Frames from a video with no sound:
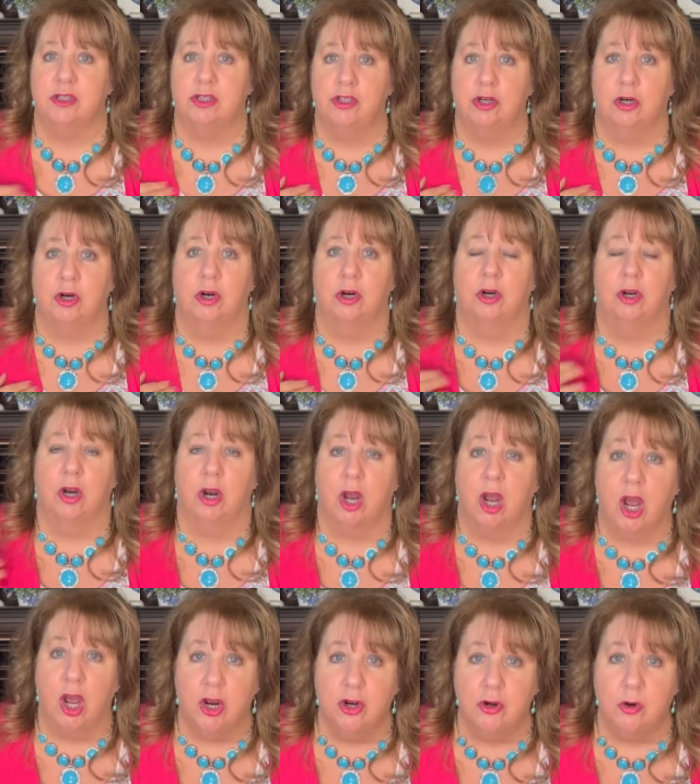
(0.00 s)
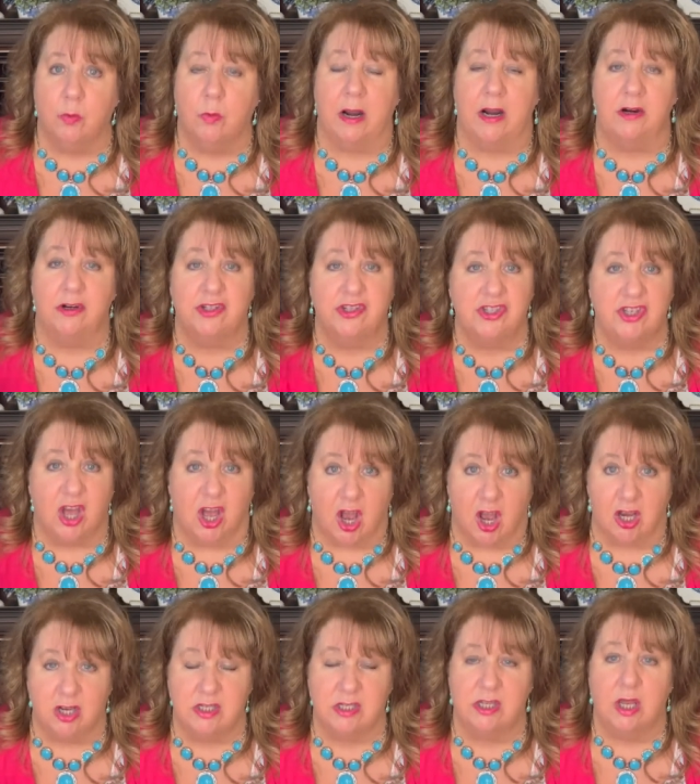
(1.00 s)
shirt, underwear,
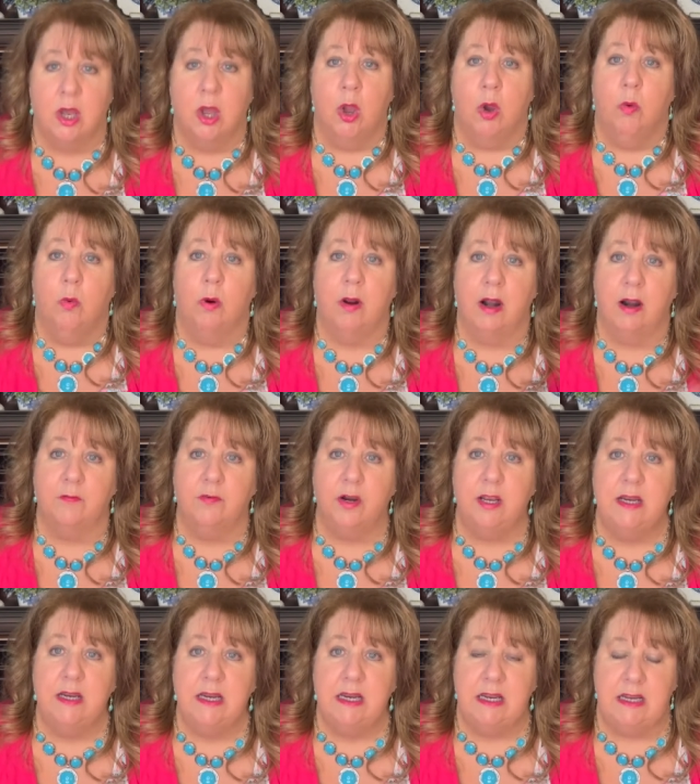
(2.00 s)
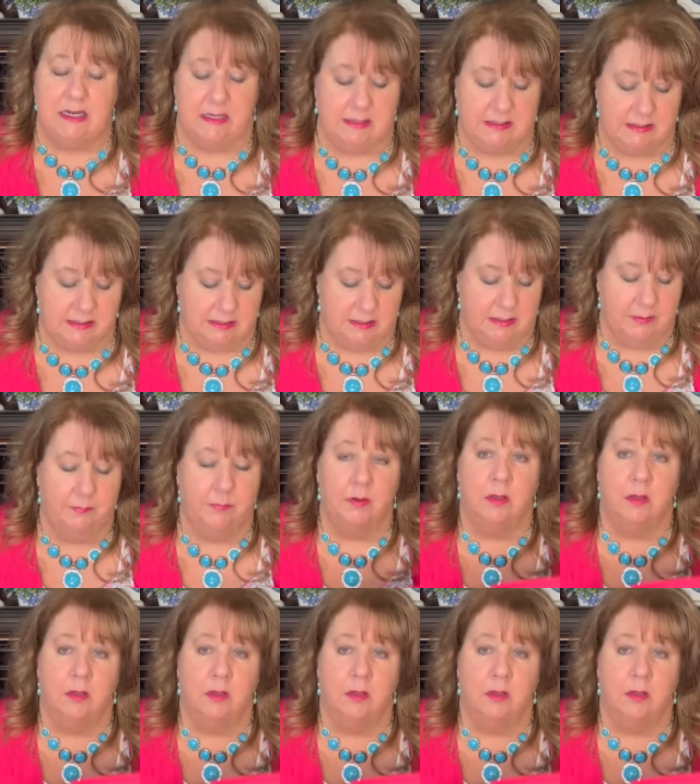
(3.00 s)
socks, whatever he needs,